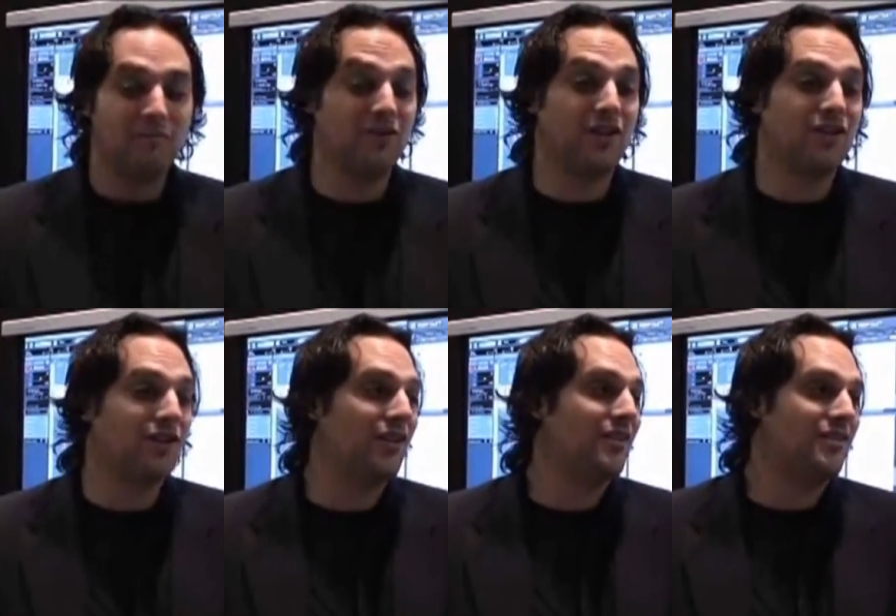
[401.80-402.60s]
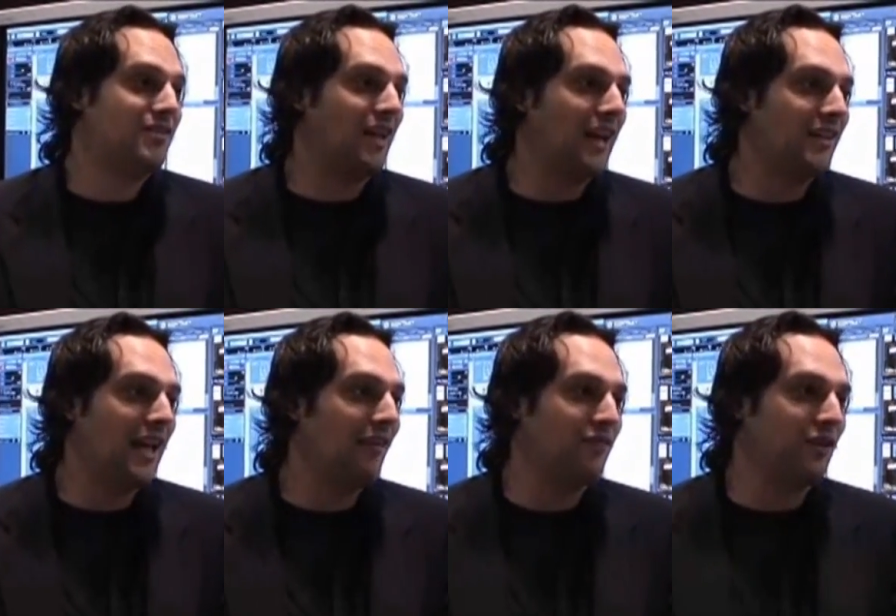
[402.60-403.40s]
Musicians that
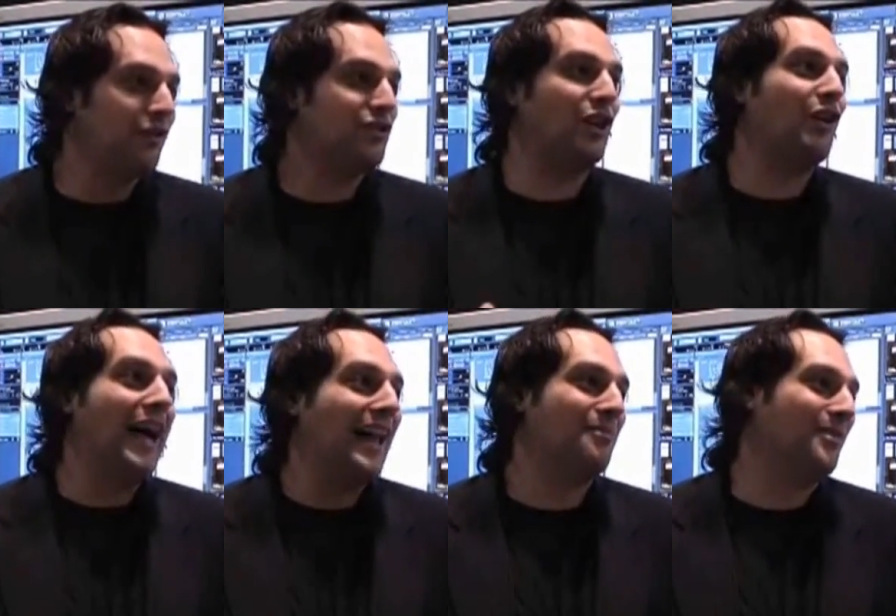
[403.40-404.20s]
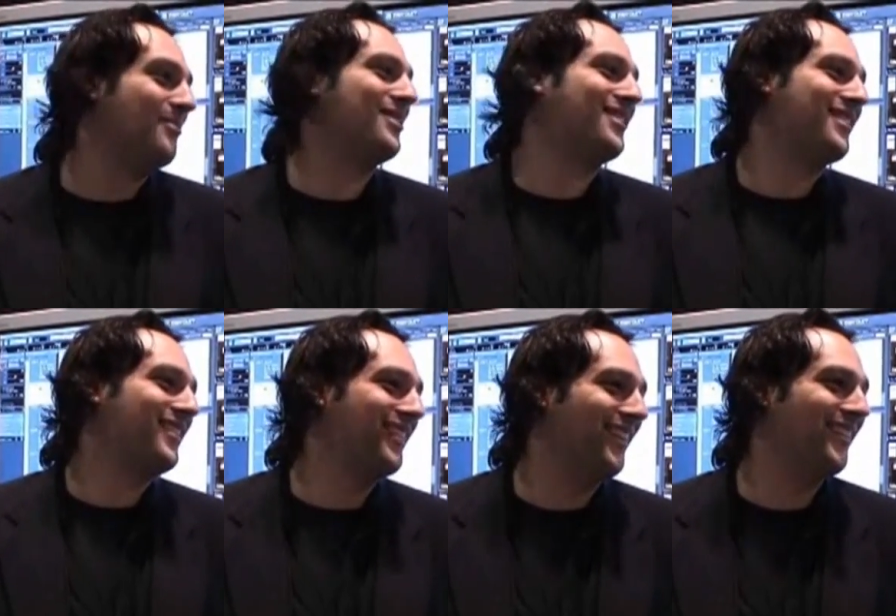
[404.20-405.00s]
have their own solo albums,
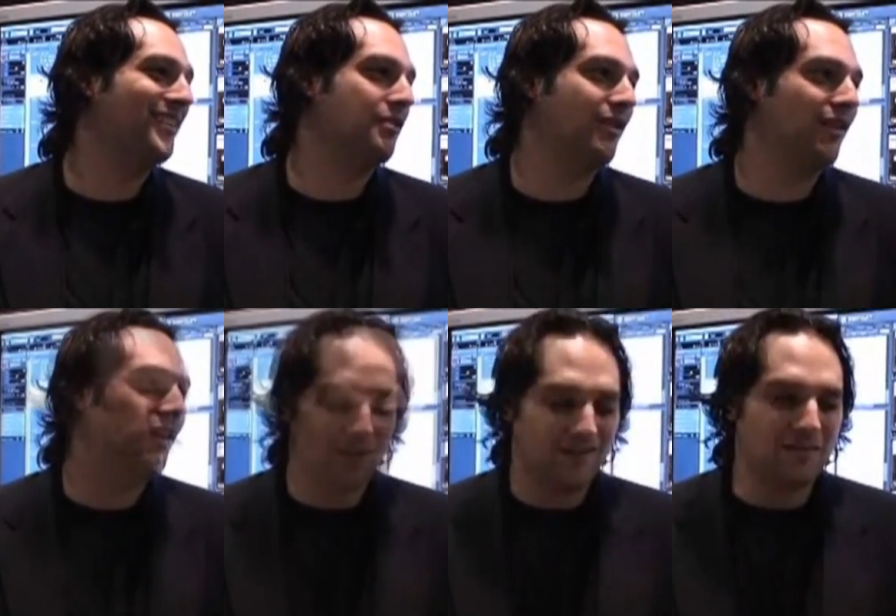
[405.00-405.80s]
you know, in New York.